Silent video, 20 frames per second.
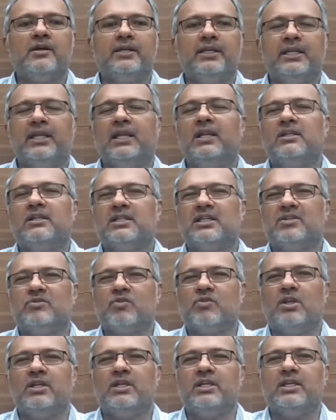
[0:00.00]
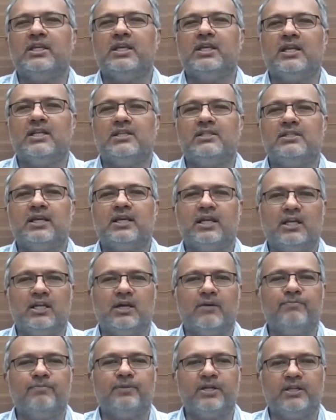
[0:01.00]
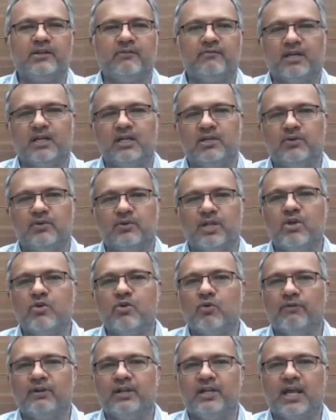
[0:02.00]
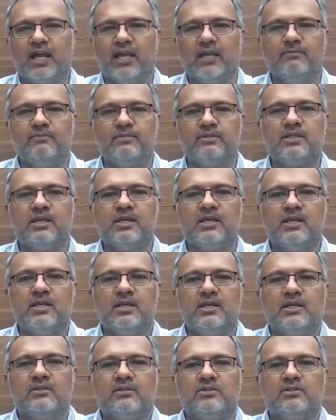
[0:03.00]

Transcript: Retail asset quality has held up pretty well during COVID times.